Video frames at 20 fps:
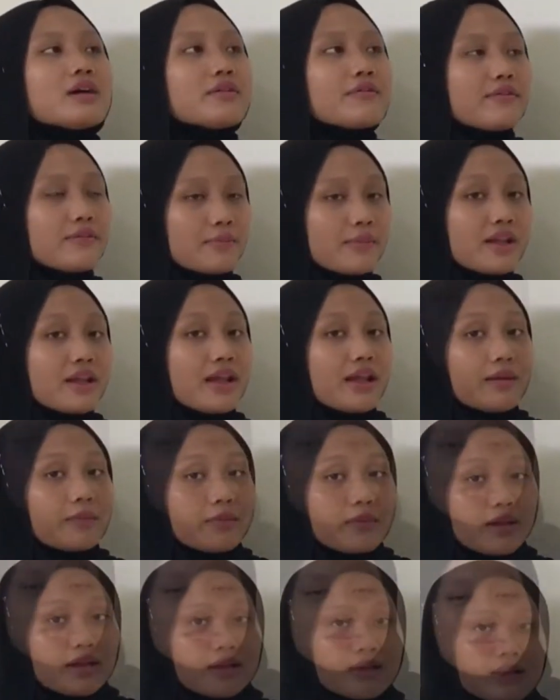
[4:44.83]
female.
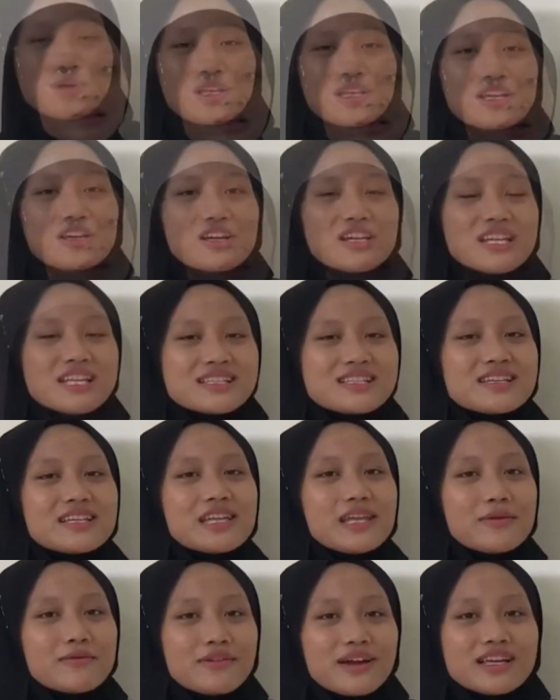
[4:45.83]
Frequency polygon is a
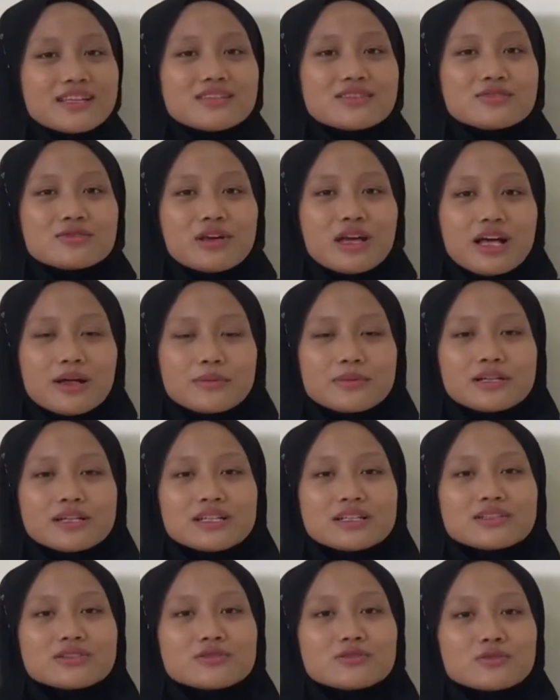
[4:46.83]
device to help
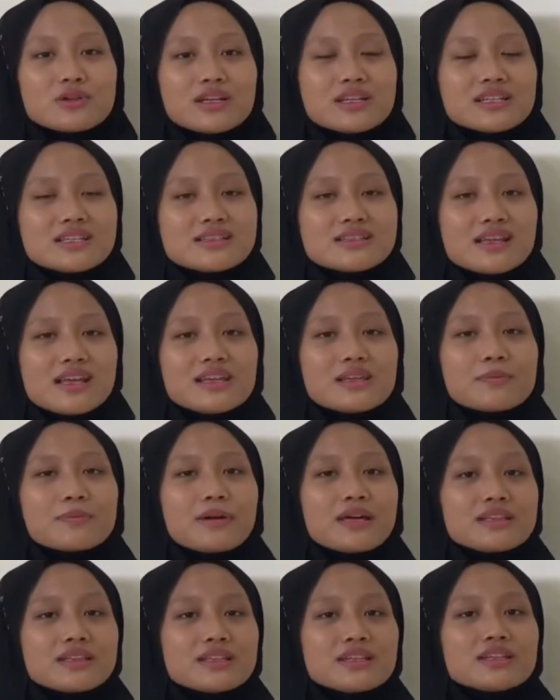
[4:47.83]
us to understand the
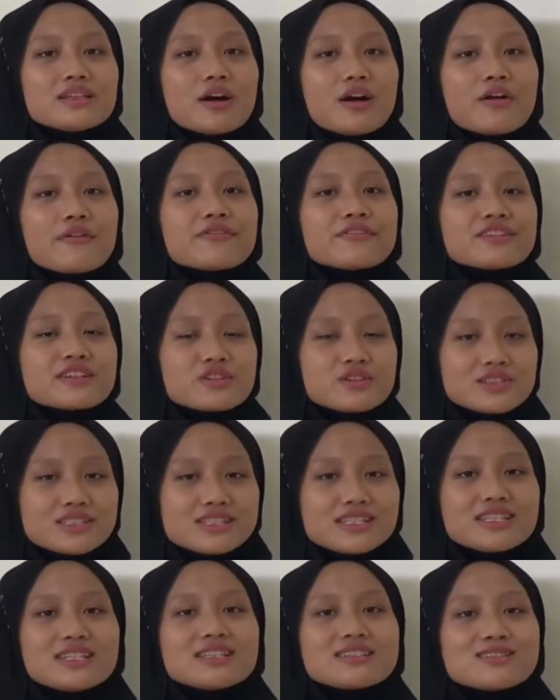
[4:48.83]
pattern of
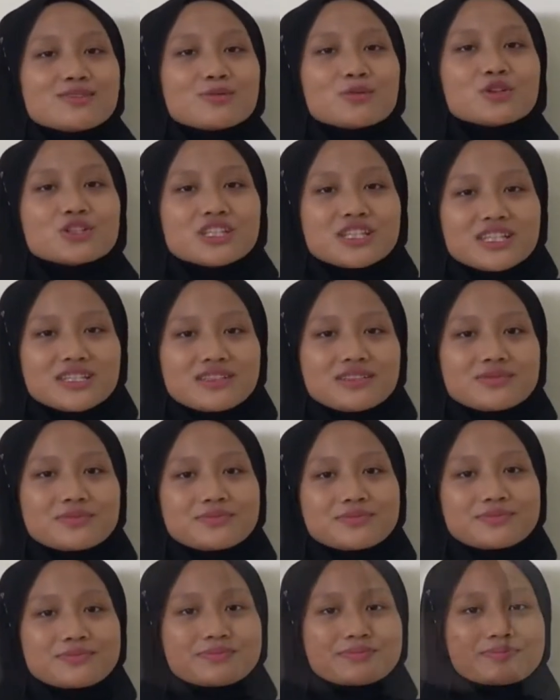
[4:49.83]
frequency distribution.
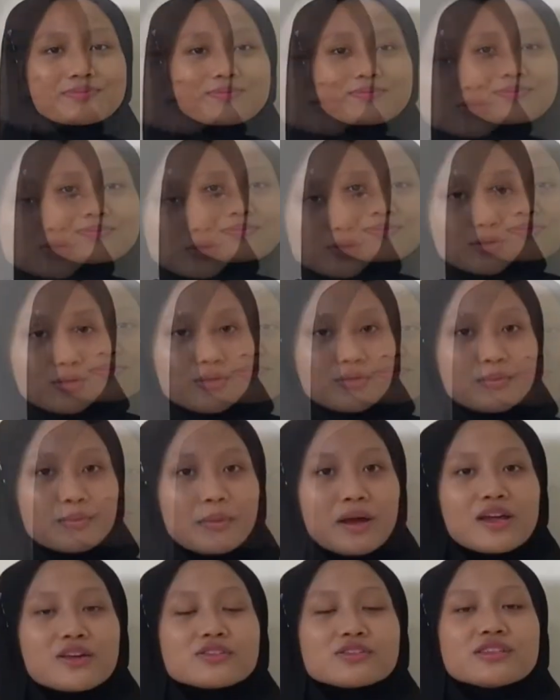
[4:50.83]
So,
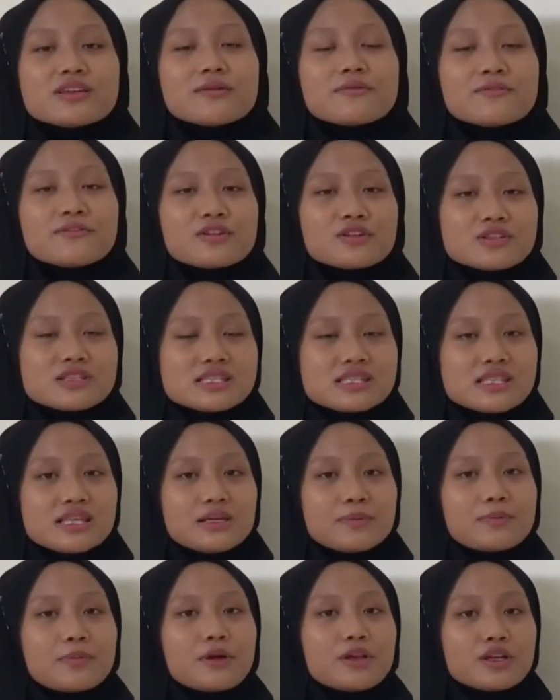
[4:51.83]
by using
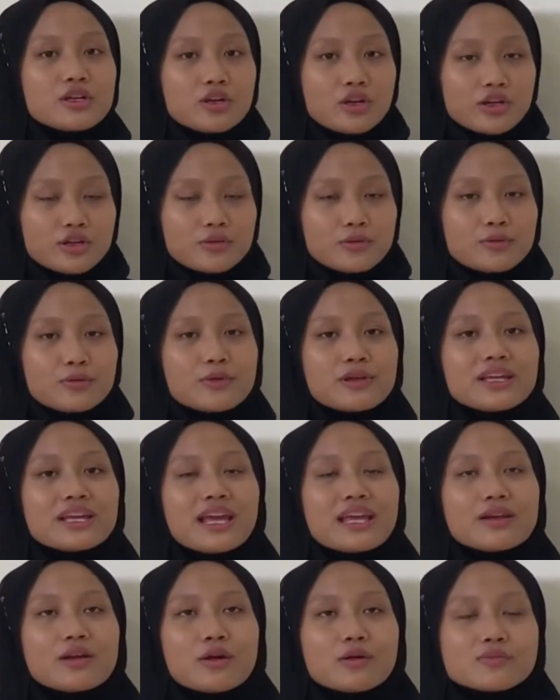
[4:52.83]
frequency polygon, we
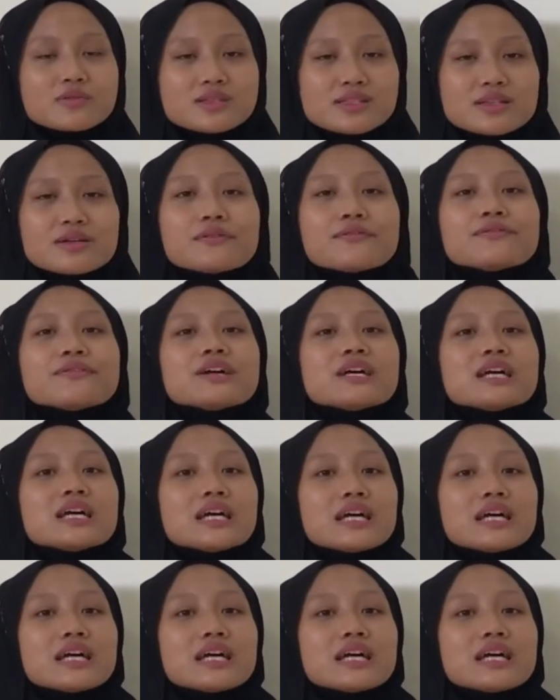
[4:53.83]
can observe